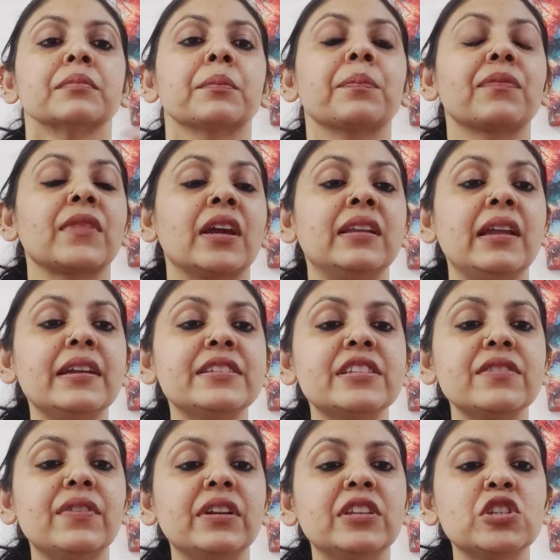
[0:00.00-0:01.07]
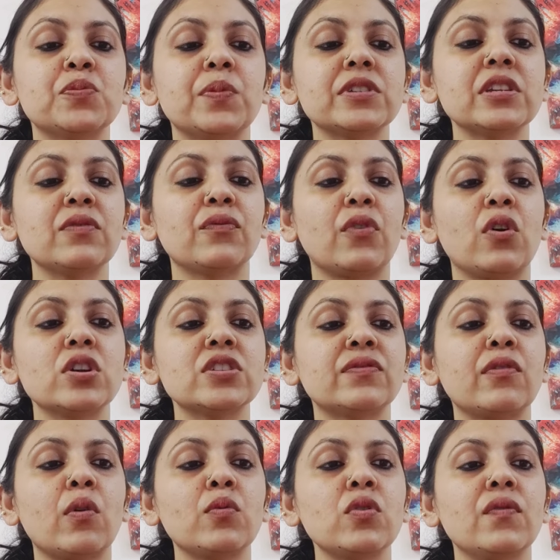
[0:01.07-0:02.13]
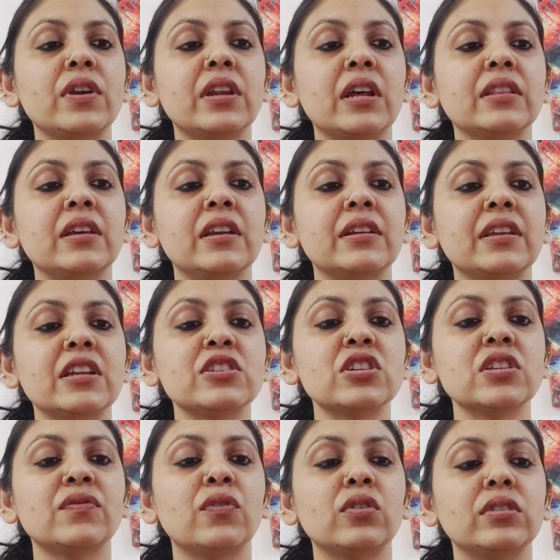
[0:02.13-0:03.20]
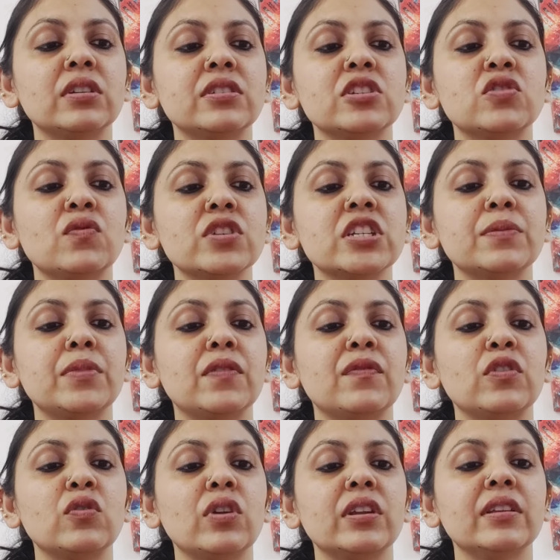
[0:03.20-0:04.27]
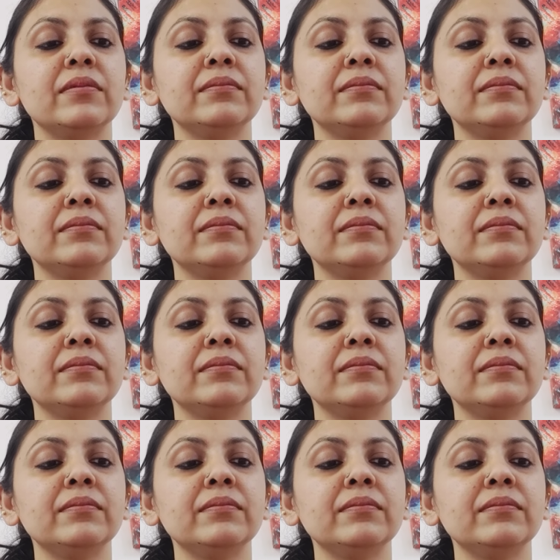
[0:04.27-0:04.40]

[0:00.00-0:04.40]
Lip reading: Let's see what this person wants from you. What are their intentions for the situation between you and them?